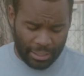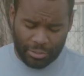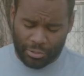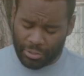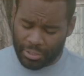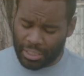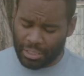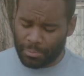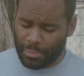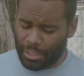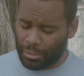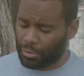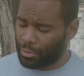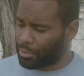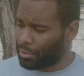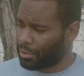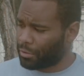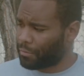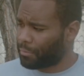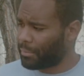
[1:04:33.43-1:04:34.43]
exercise my
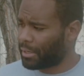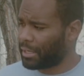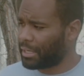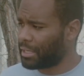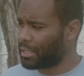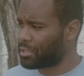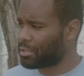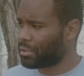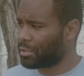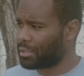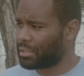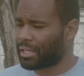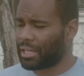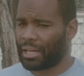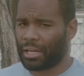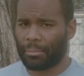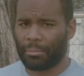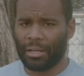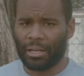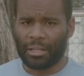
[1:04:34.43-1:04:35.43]
authority over my kids all the
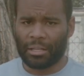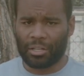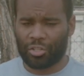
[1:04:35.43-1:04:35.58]
time.